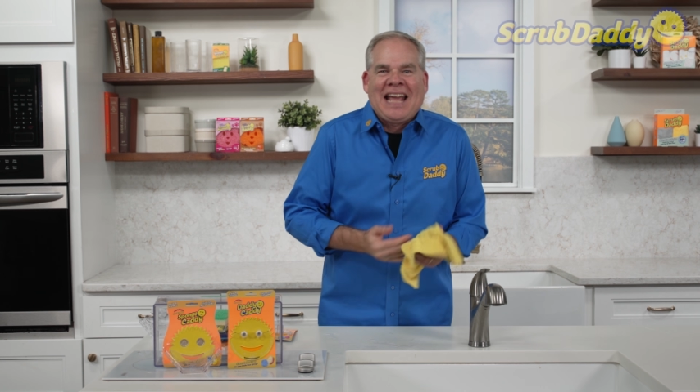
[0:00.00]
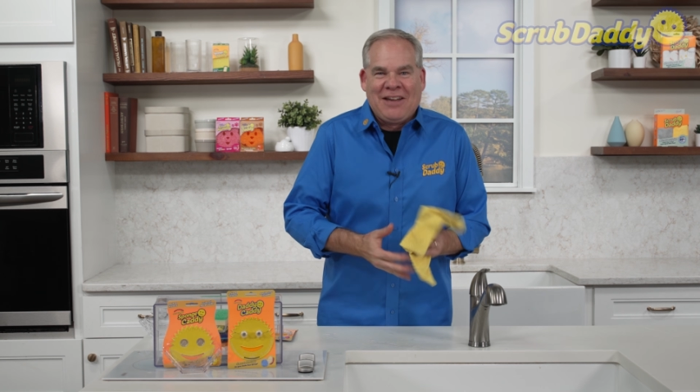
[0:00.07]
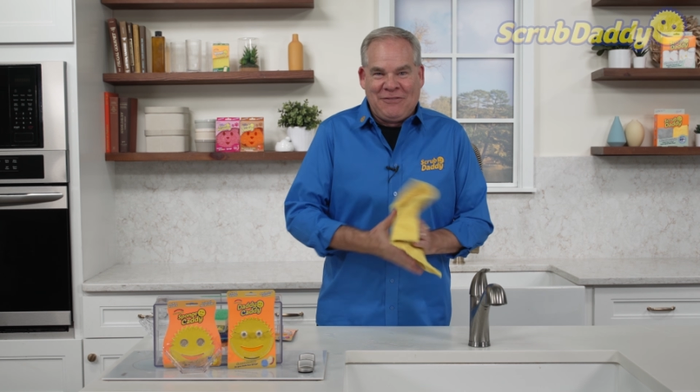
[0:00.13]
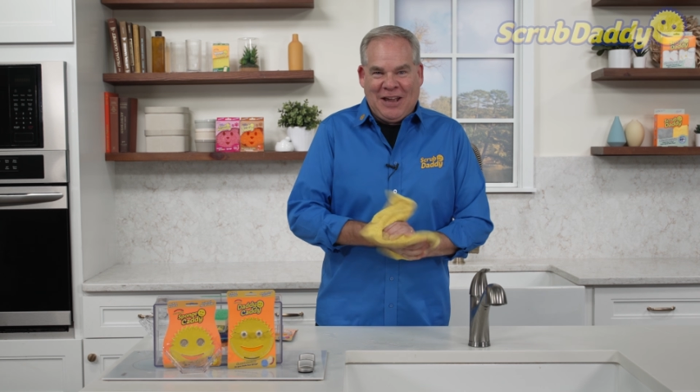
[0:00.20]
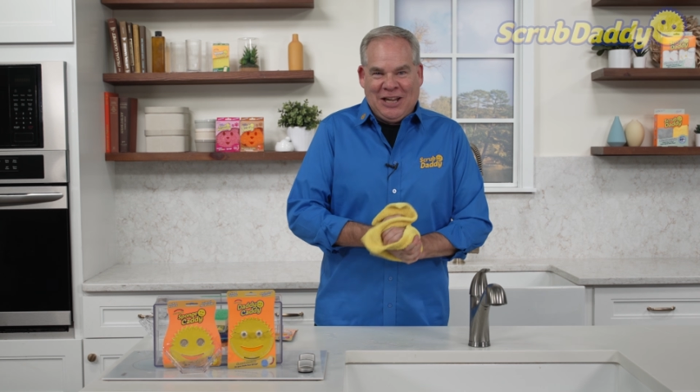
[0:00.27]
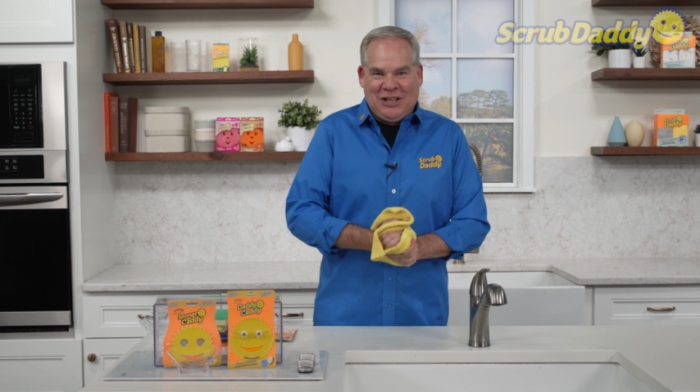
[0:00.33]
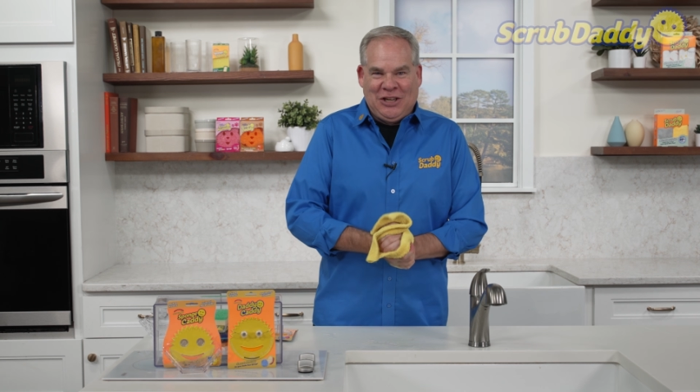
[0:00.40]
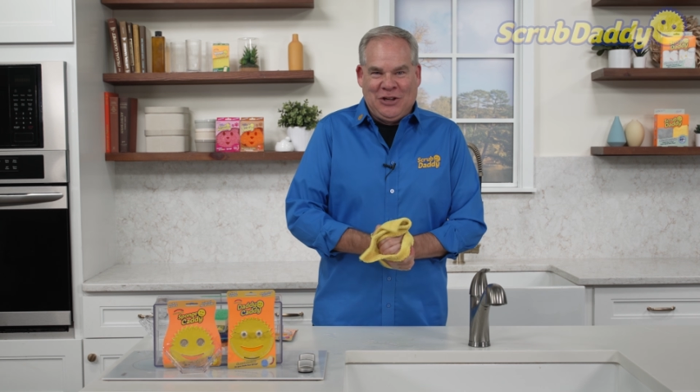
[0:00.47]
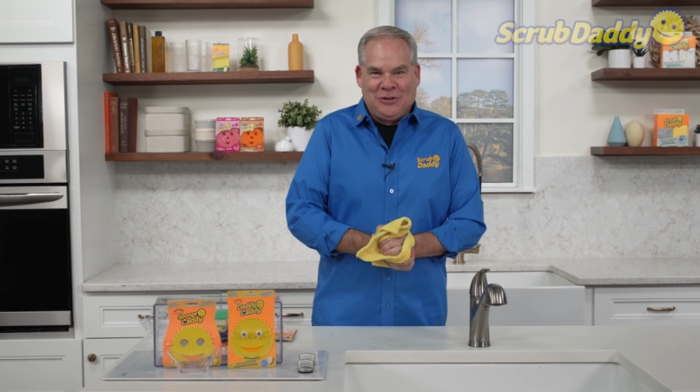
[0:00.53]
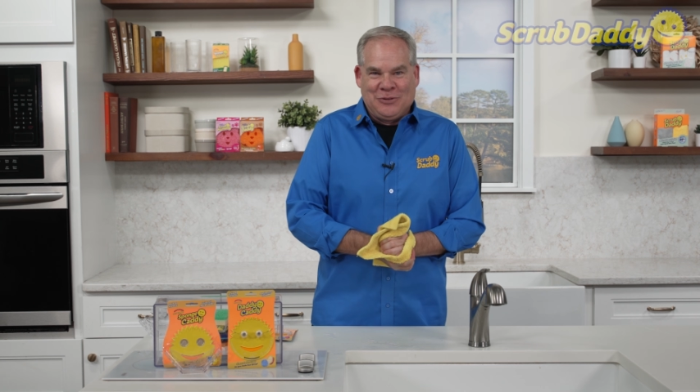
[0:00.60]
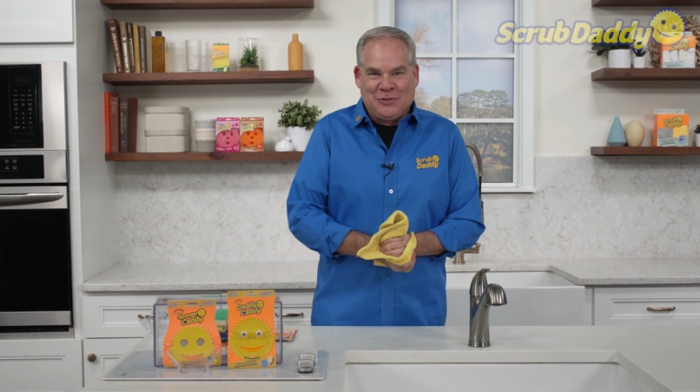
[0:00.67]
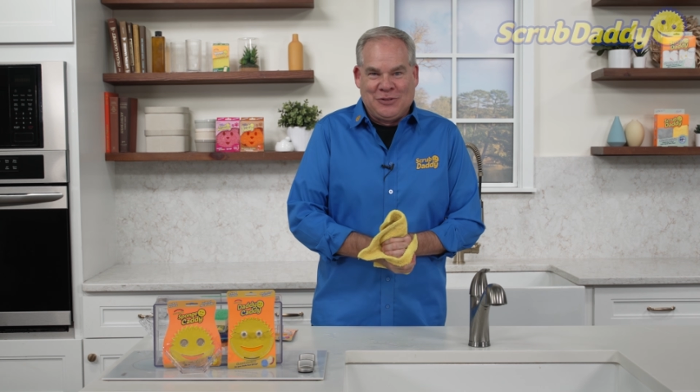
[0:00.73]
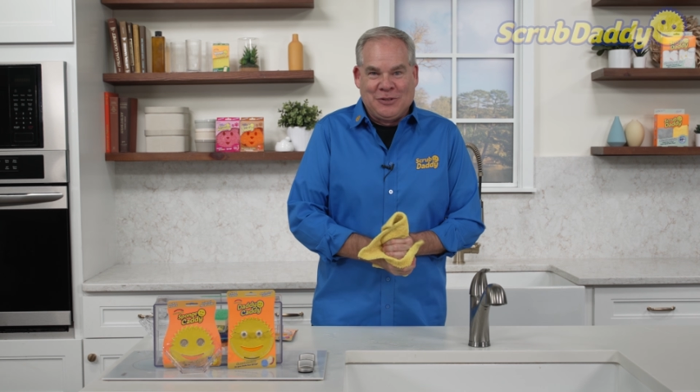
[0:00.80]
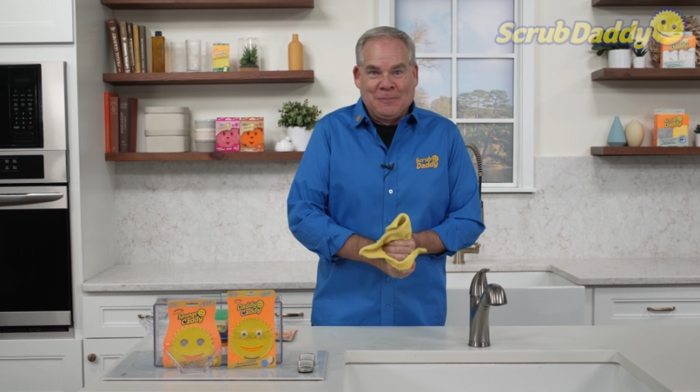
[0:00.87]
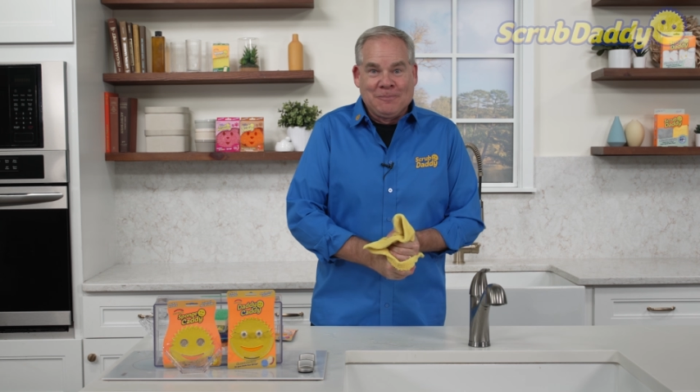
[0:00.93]

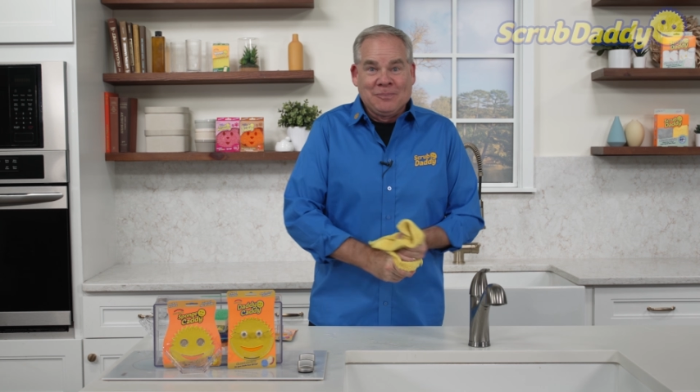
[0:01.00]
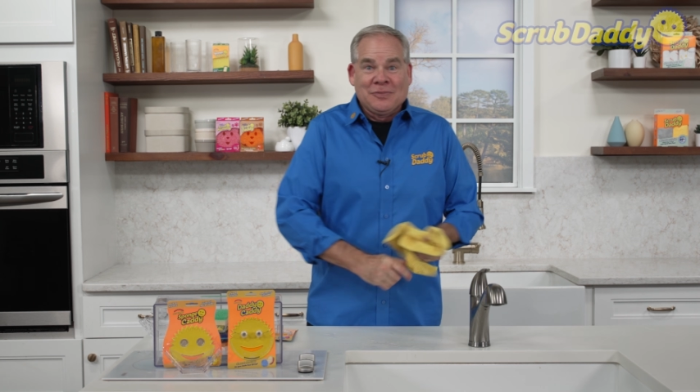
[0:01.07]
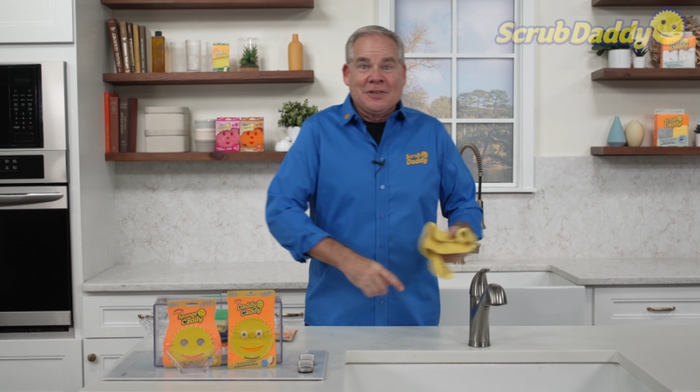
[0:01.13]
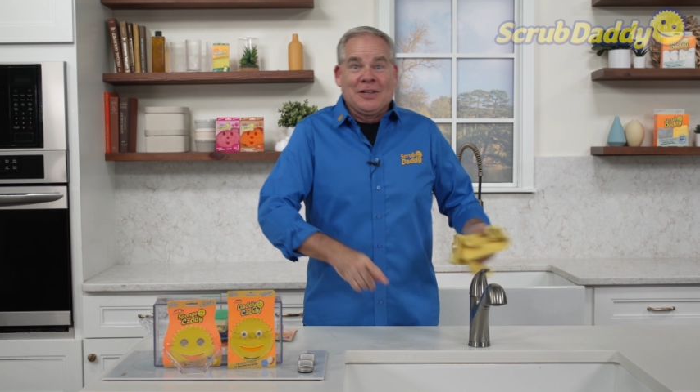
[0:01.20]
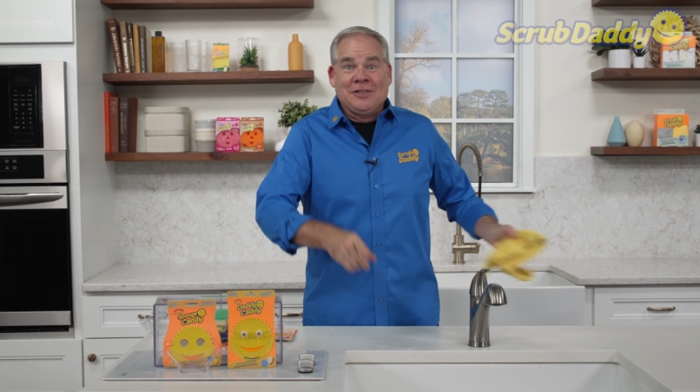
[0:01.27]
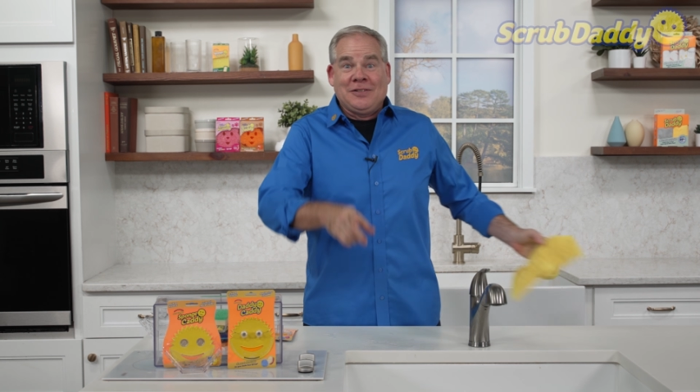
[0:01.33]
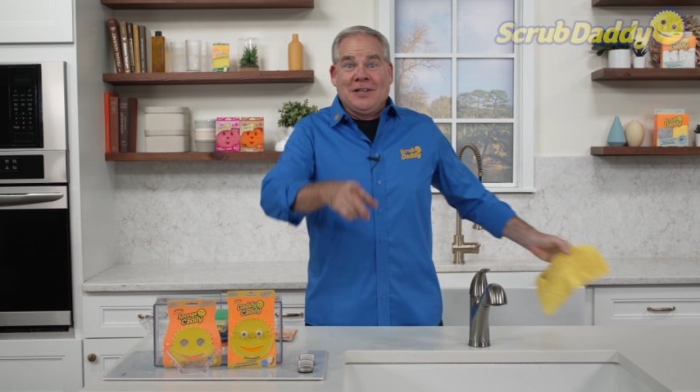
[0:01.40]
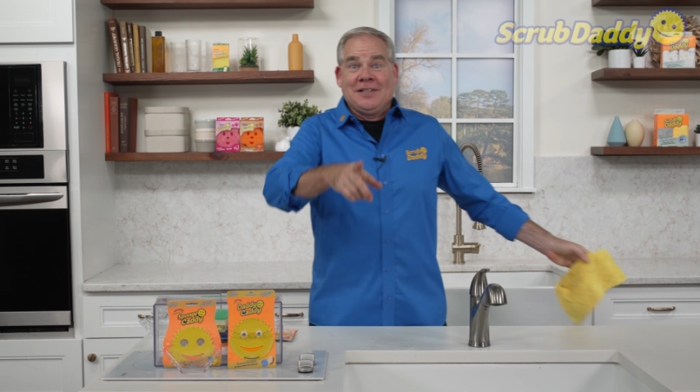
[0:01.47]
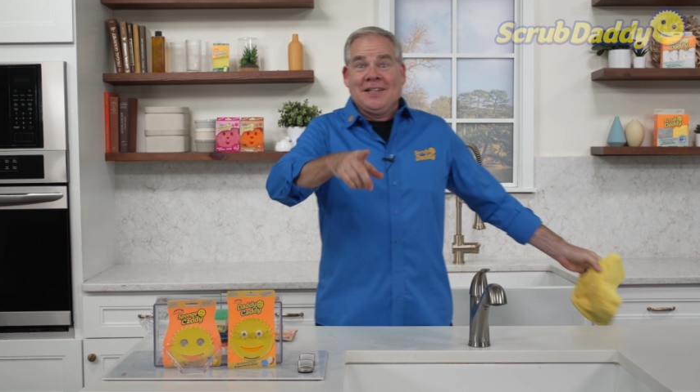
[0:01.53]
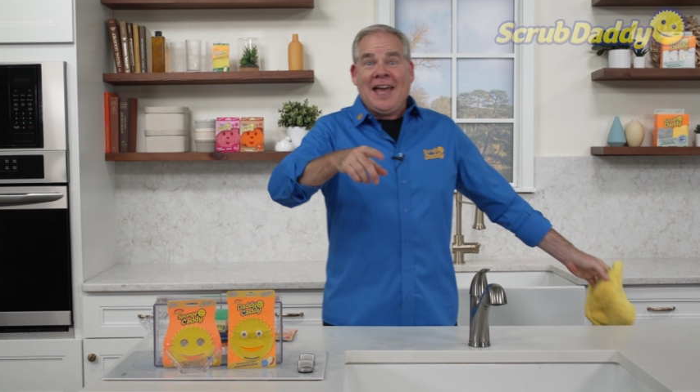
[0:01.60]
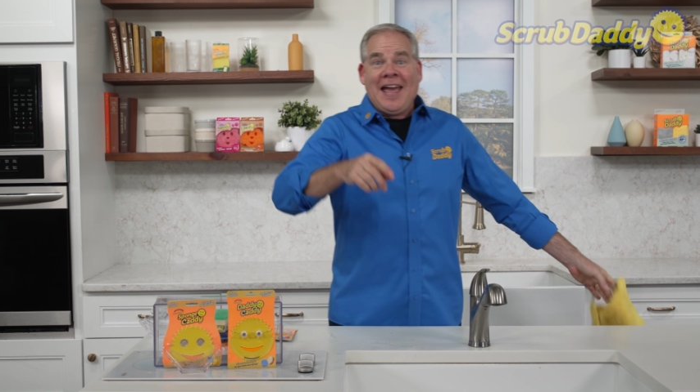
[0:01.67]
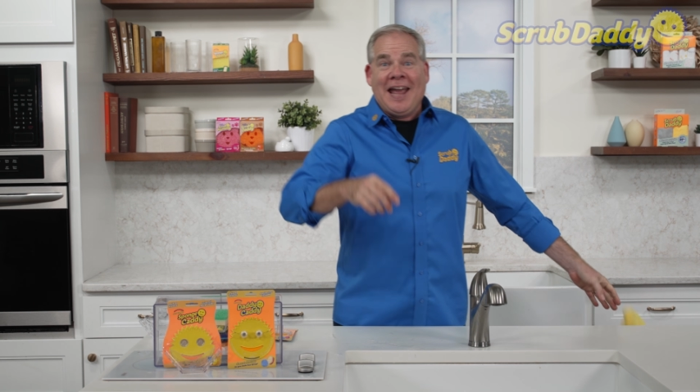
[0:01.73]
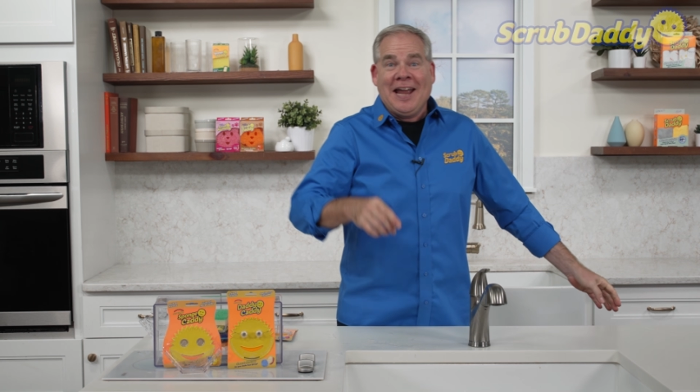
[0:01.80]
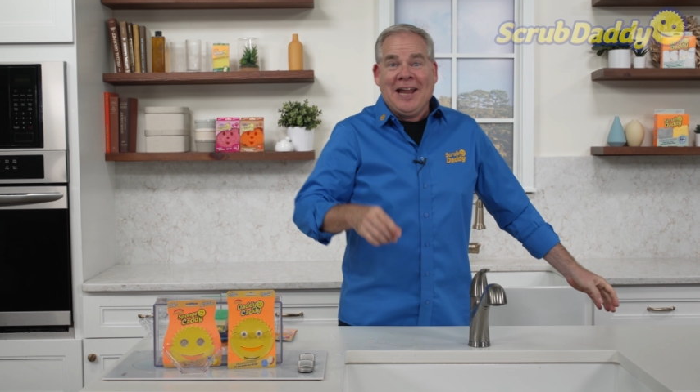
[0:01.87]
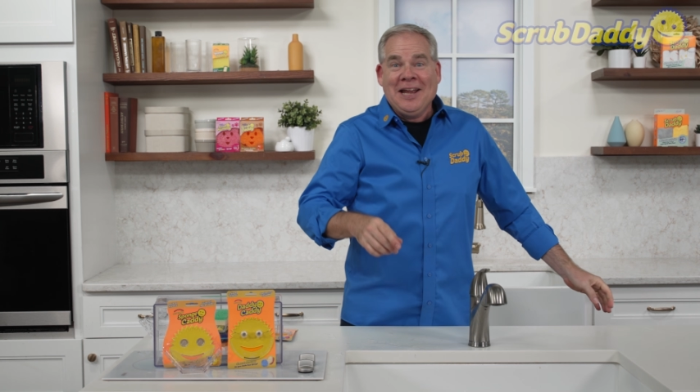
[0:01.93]
FAQs.
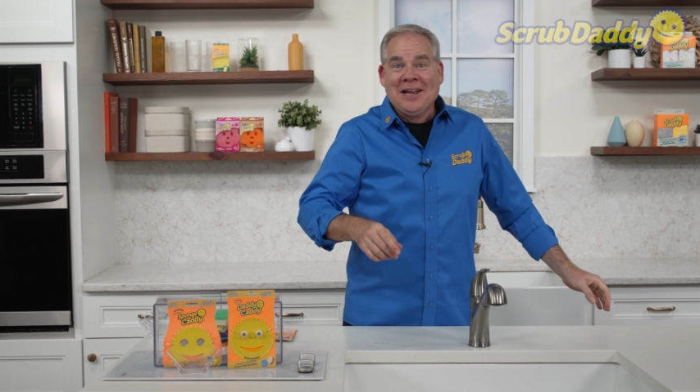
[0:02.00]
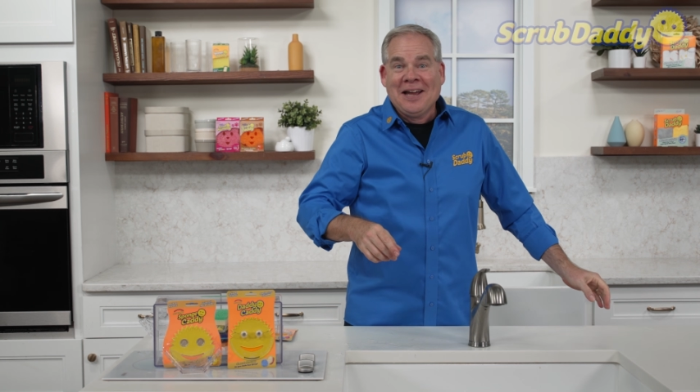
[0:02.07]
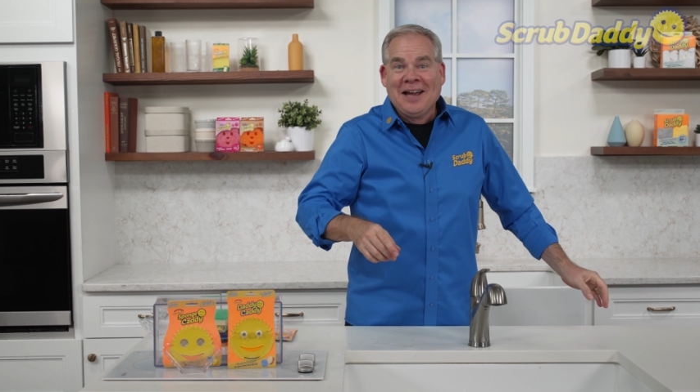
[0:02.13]
Today,